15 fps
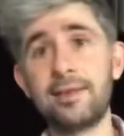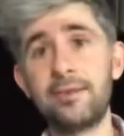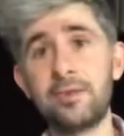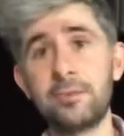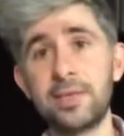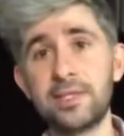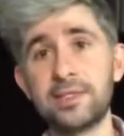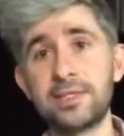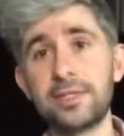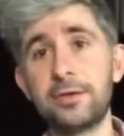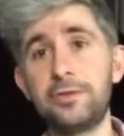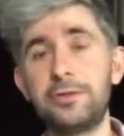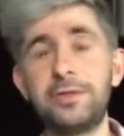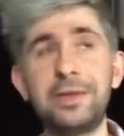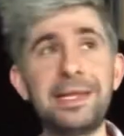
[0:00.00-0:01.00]
giving
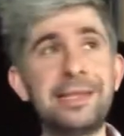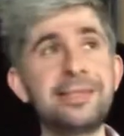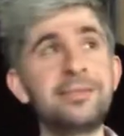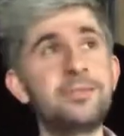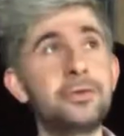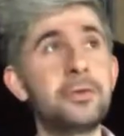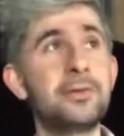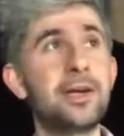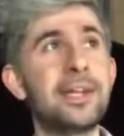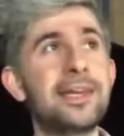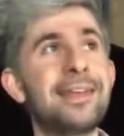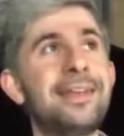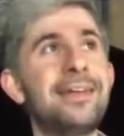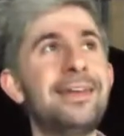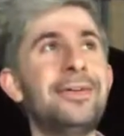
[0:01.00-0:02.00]
myself an interview right
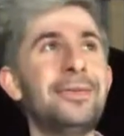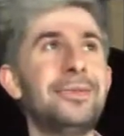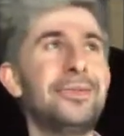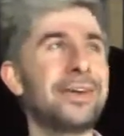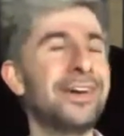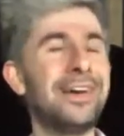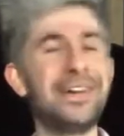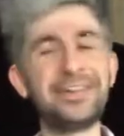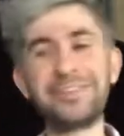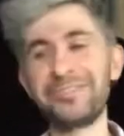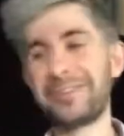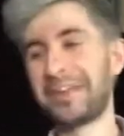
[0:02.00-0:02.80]
now, kind of.